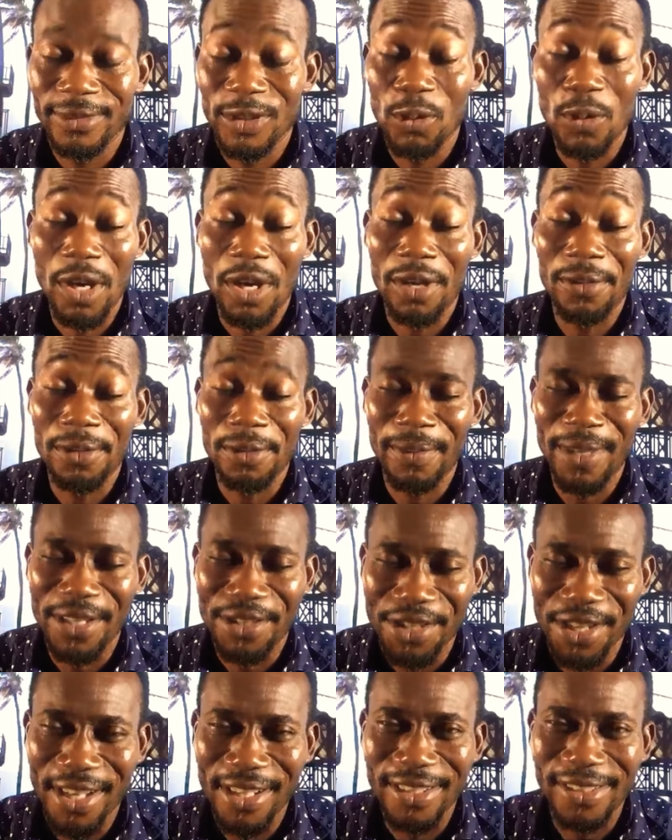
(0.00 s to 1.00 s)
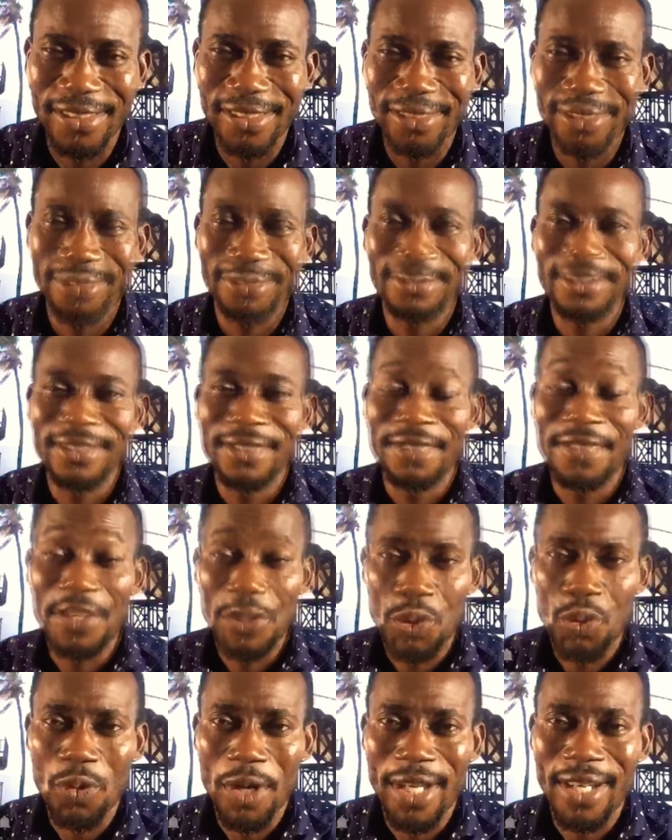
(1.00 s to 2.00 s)
welcome to my channel
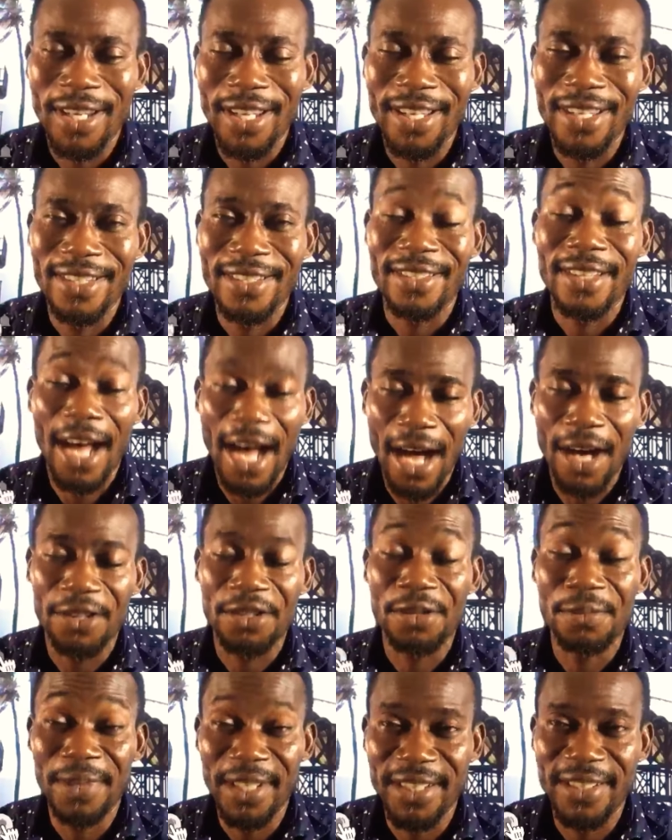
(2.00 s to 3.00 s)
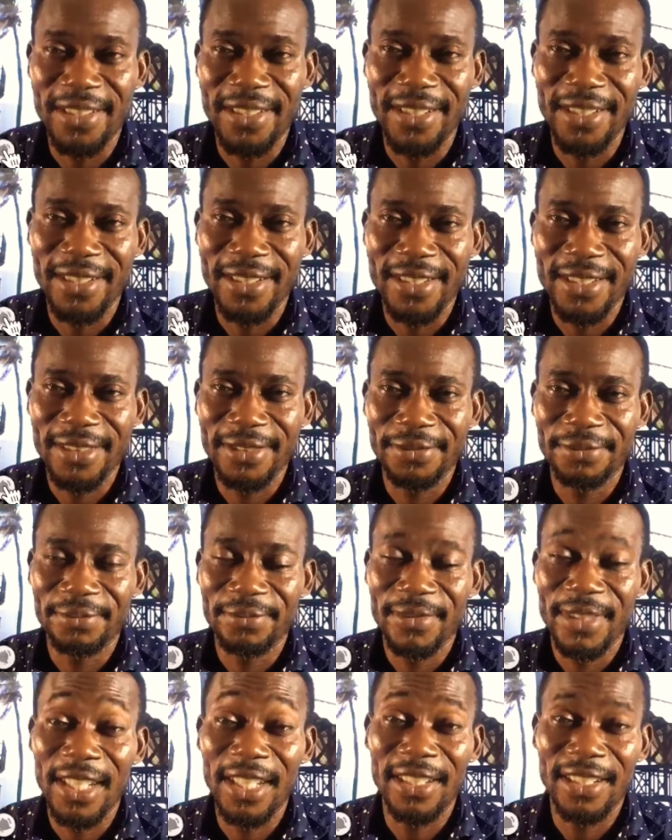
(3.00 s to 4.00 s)
this one is how to meditate
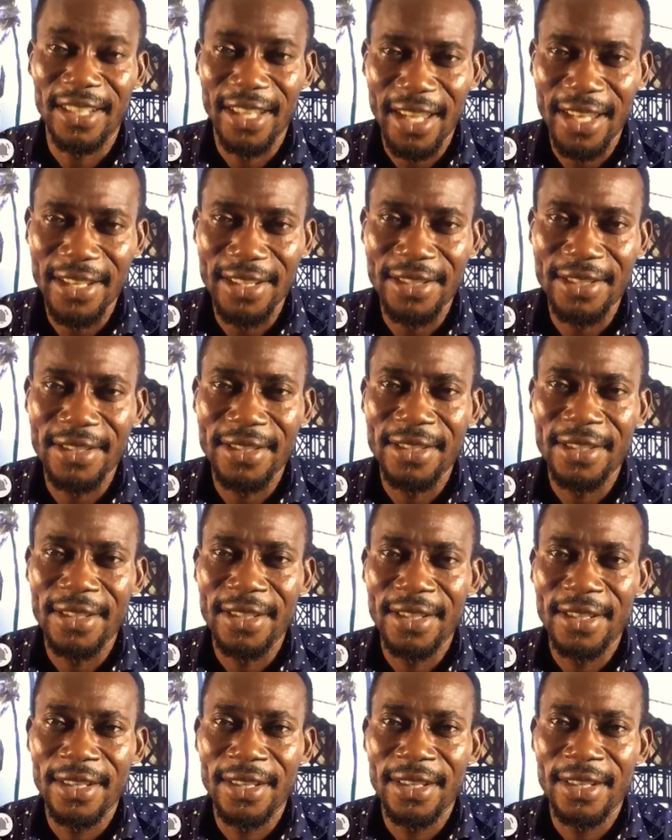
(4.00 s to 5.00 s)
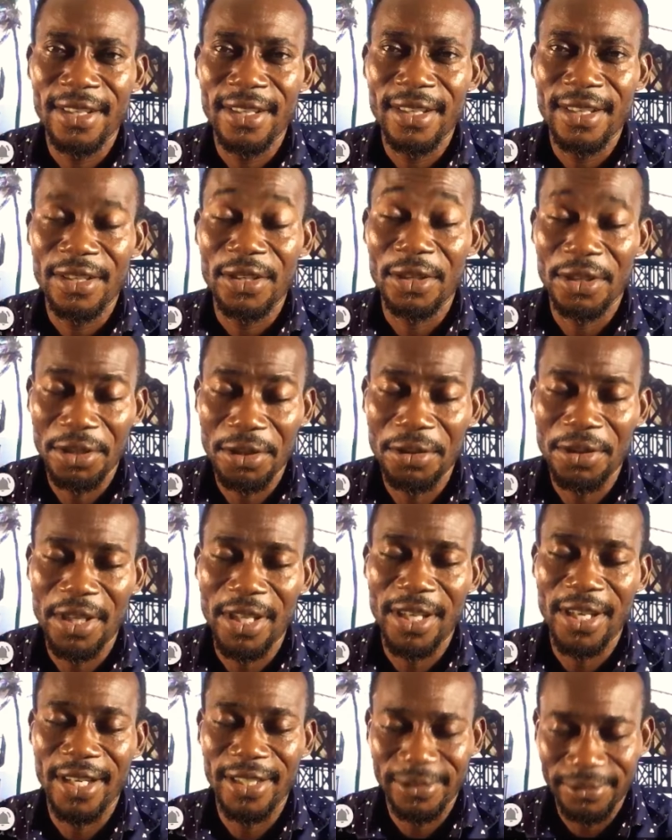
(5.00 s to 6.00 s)
in case you're new
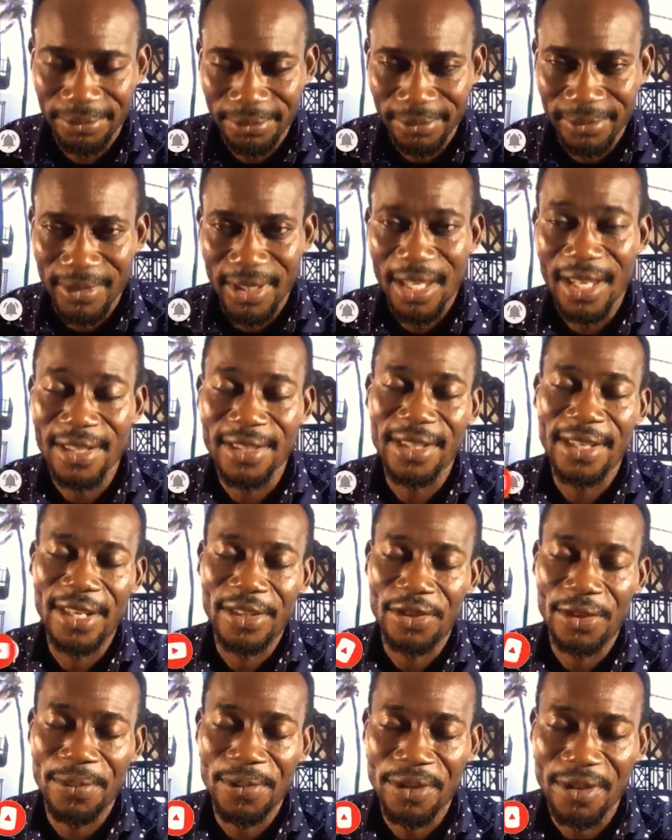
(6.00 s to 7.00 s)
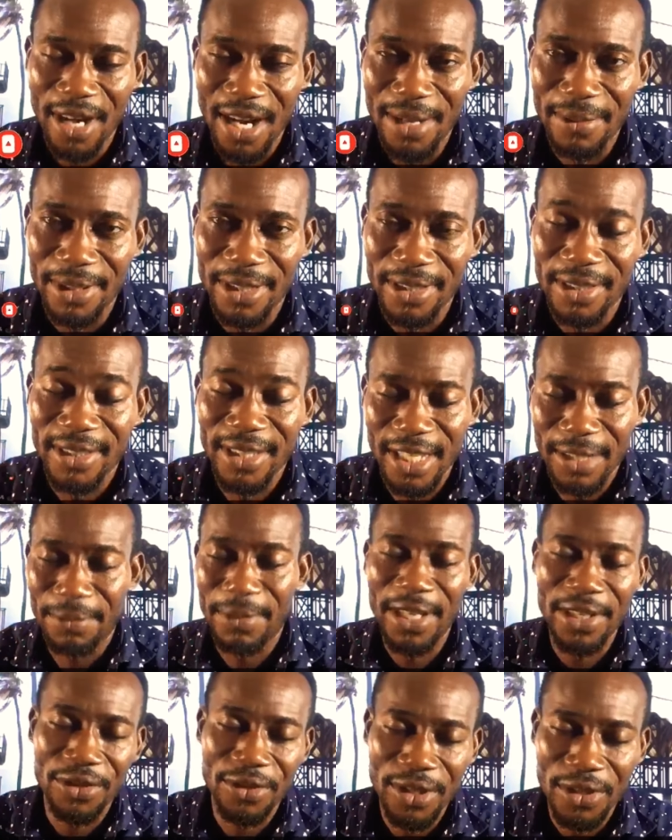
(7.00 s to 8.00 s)
here consider subscribing god
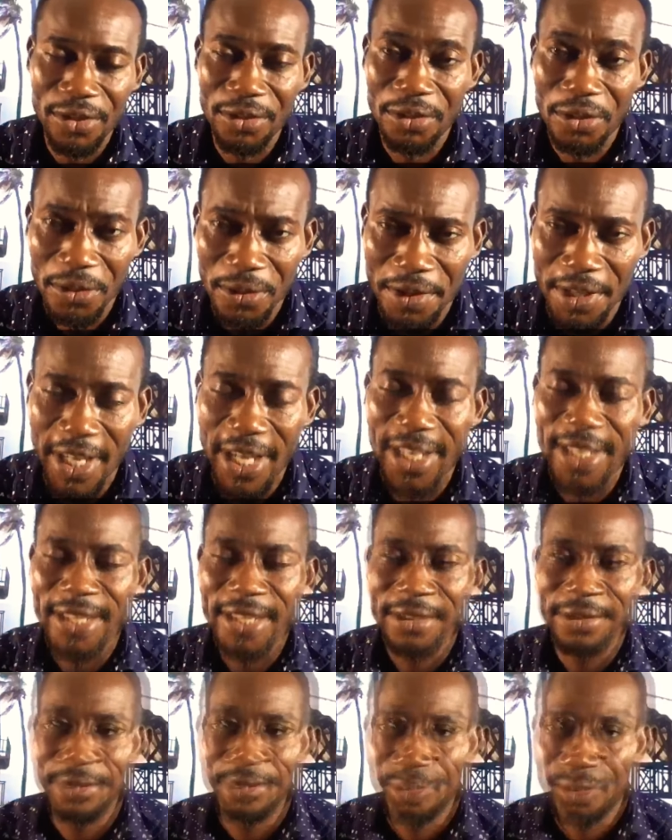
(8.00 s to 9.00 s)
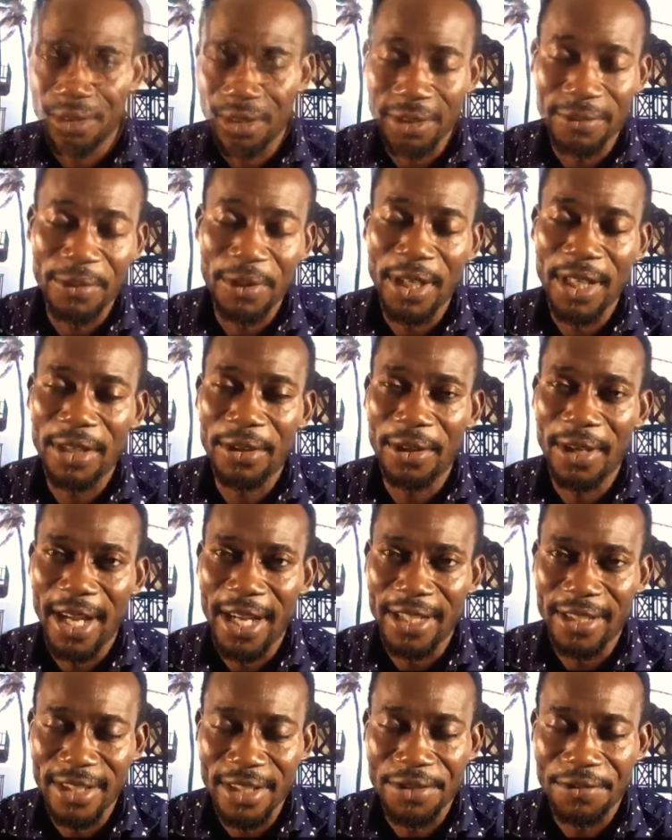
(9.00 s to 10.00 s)
bless you as you do that don't forget to
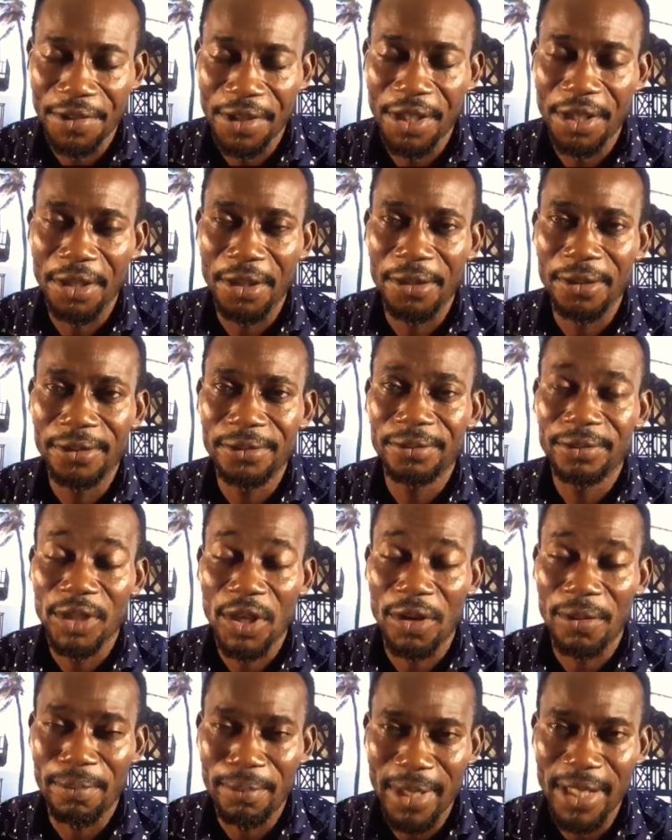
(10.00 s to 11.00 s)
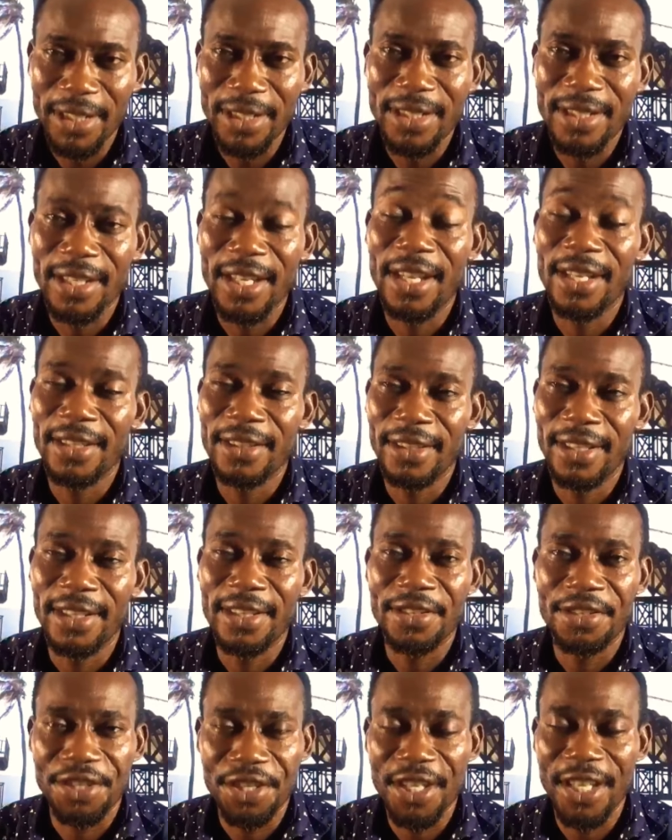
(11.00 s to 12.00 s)
like this video comment and then
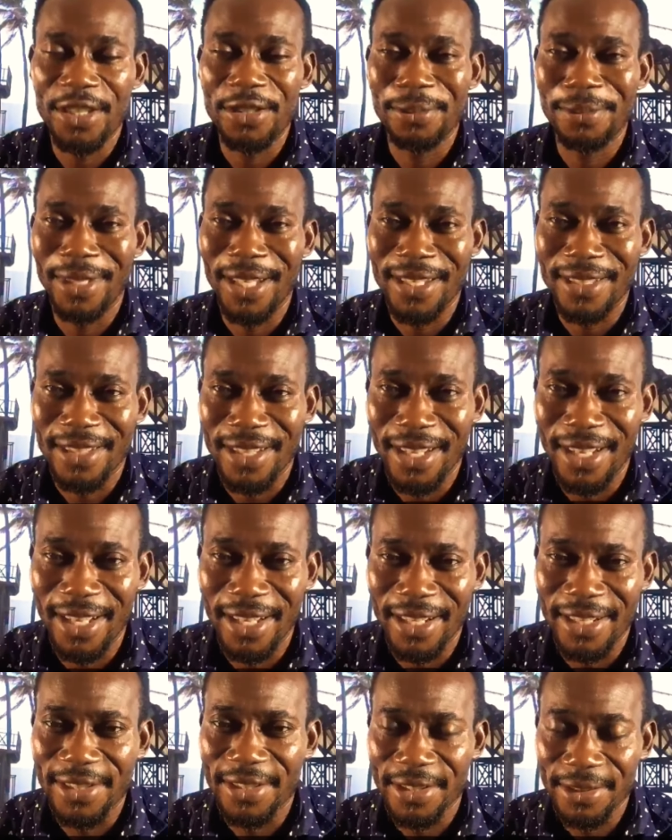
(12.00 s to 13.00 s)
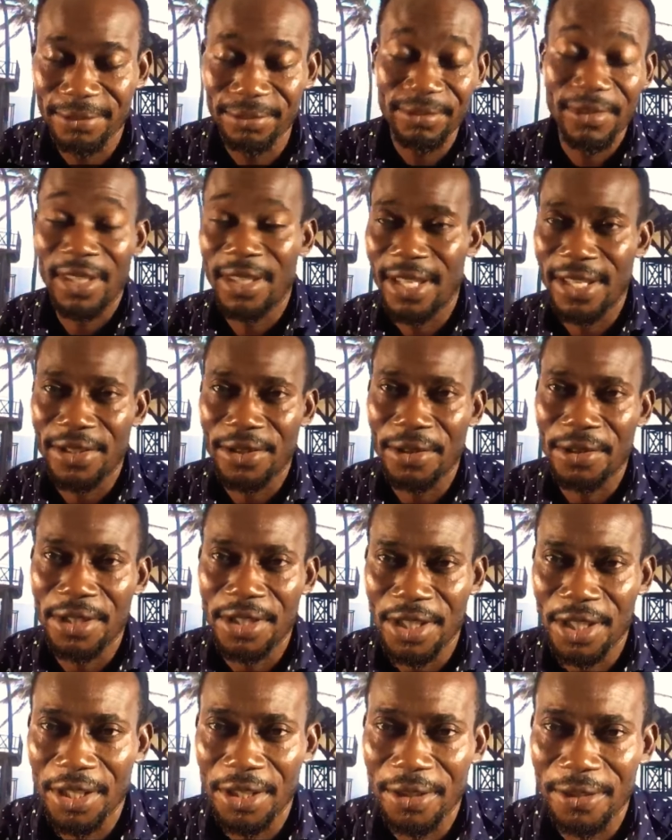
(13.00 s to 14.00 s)
share to bless others let's
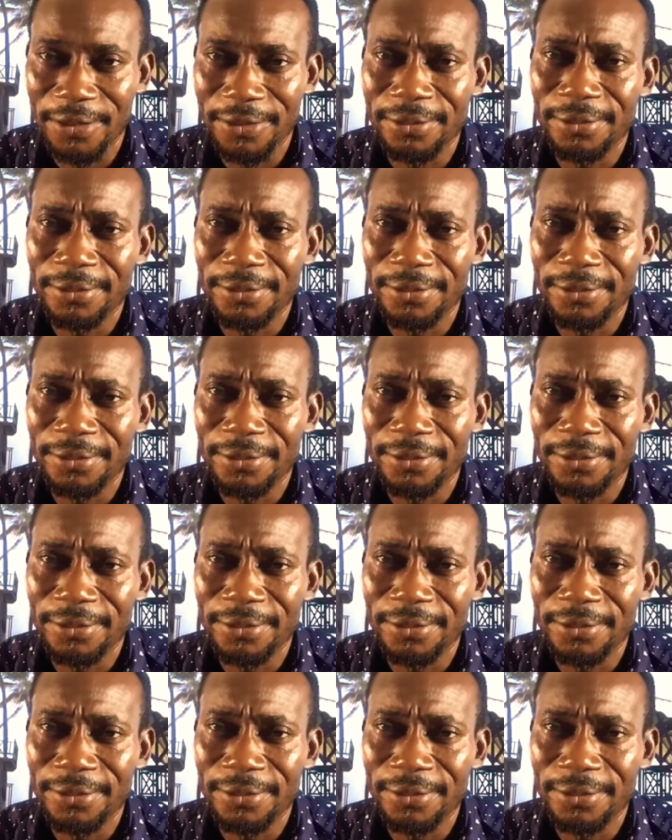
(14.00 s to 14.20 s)
continue